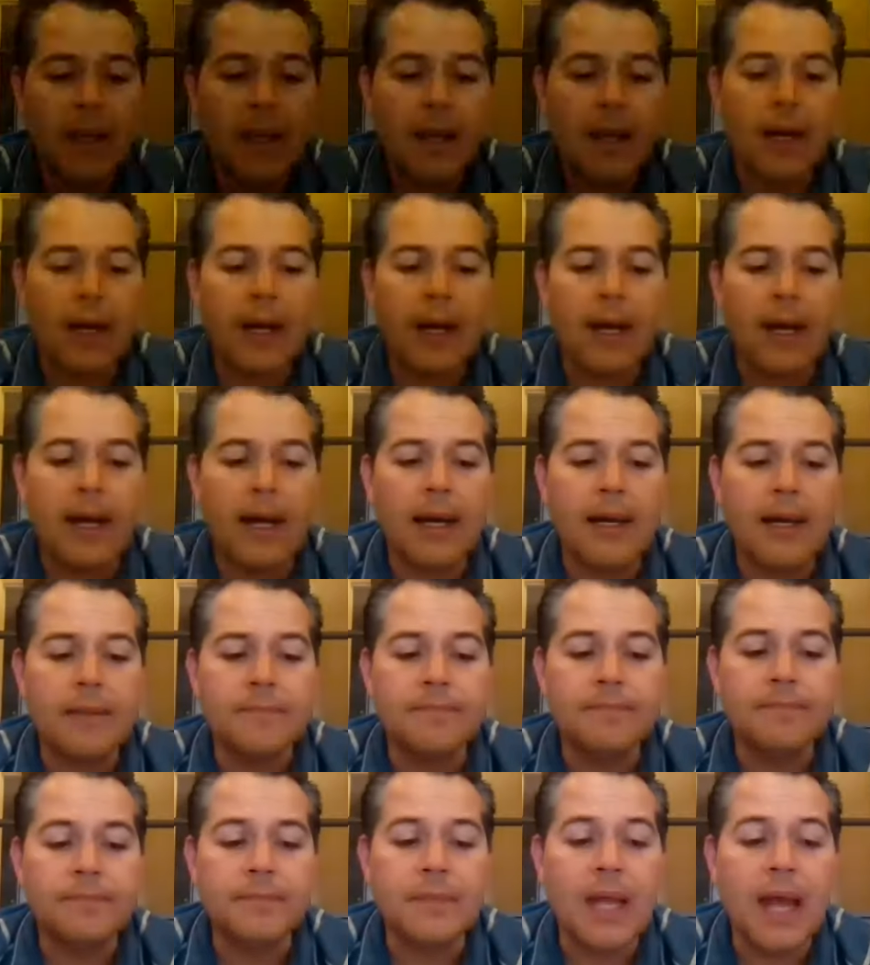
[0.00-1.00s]

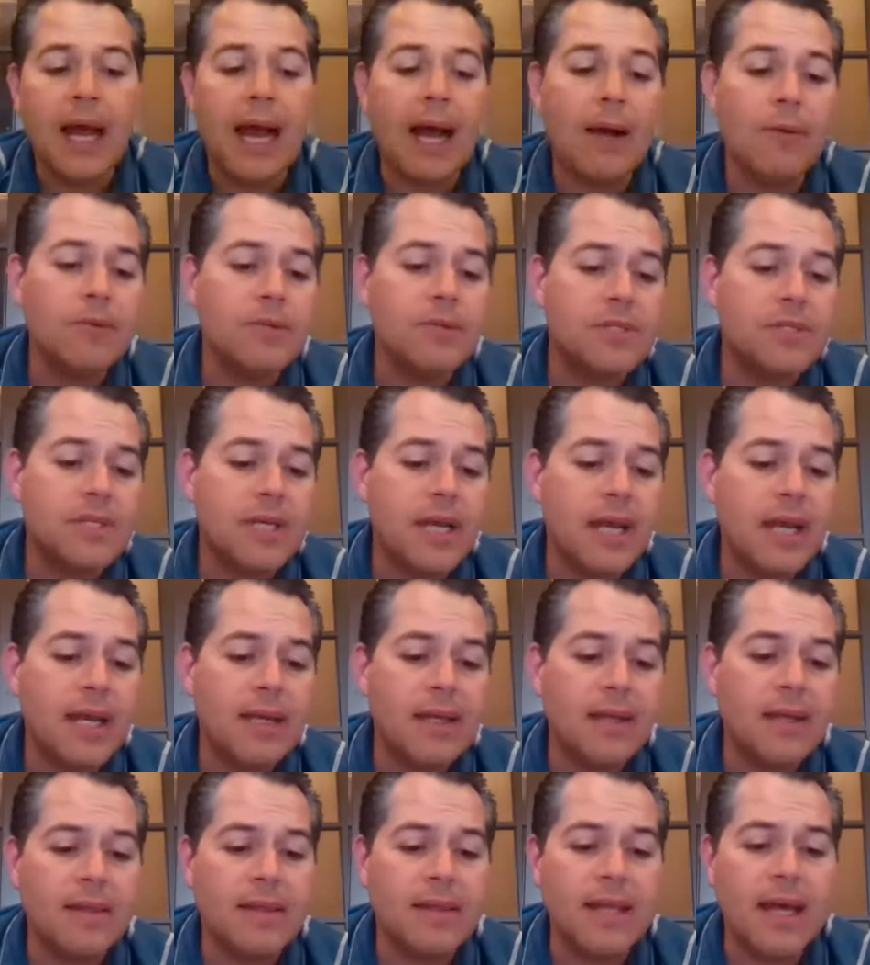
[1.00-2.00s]
I would
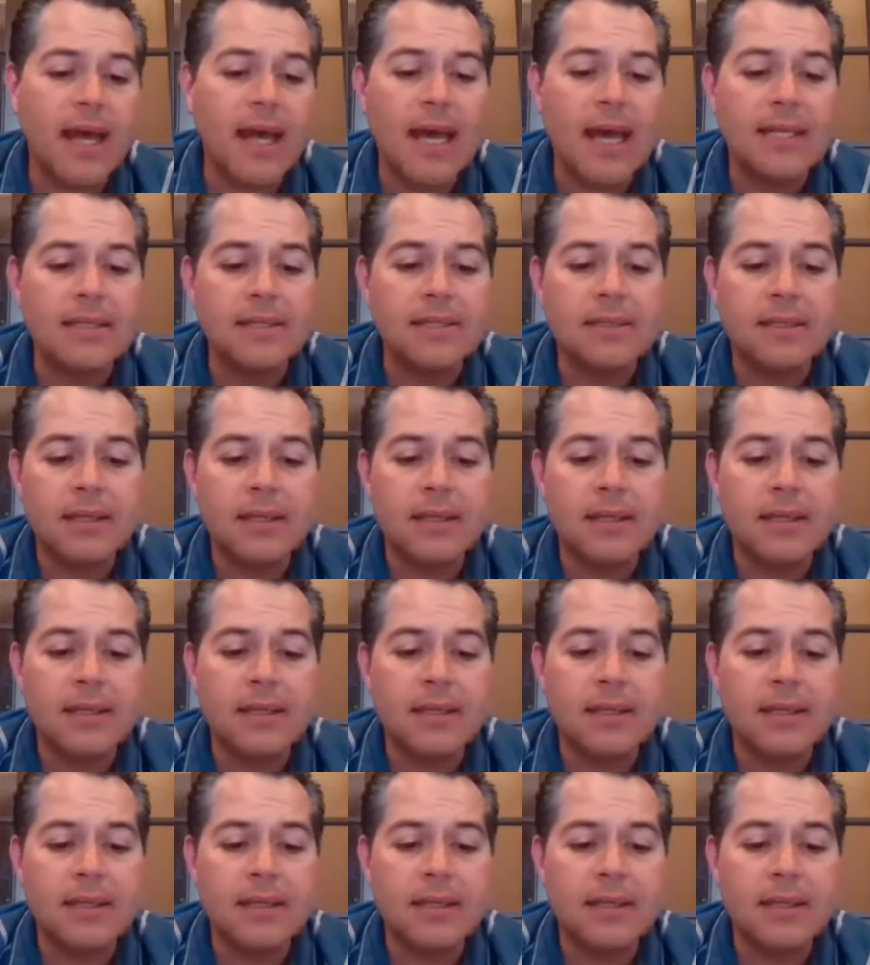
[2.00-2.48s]
say that,